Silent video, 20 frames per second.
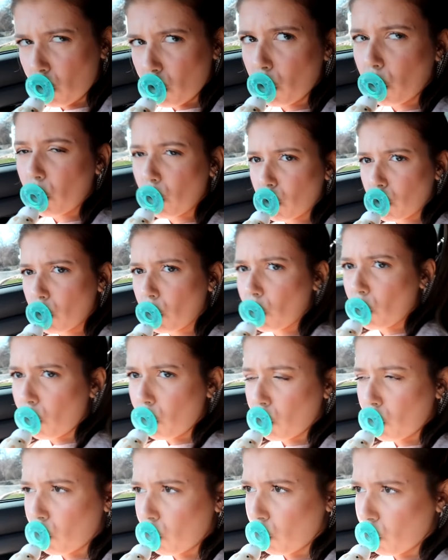No, uh,
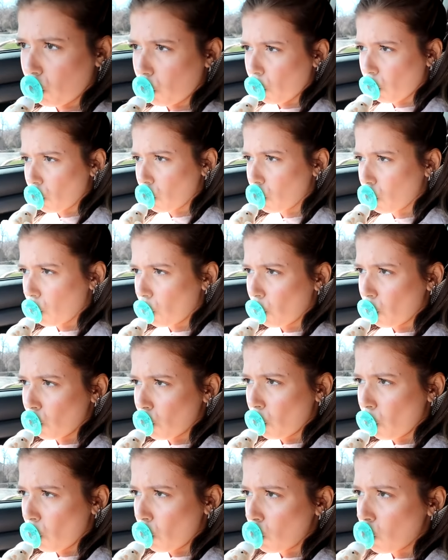okay, maybe
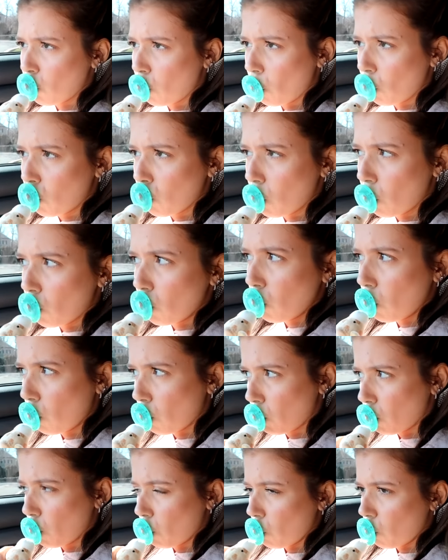maybe you should ask your
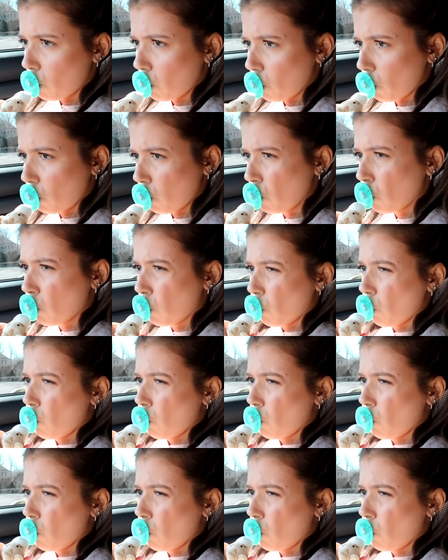mommy for a puppy,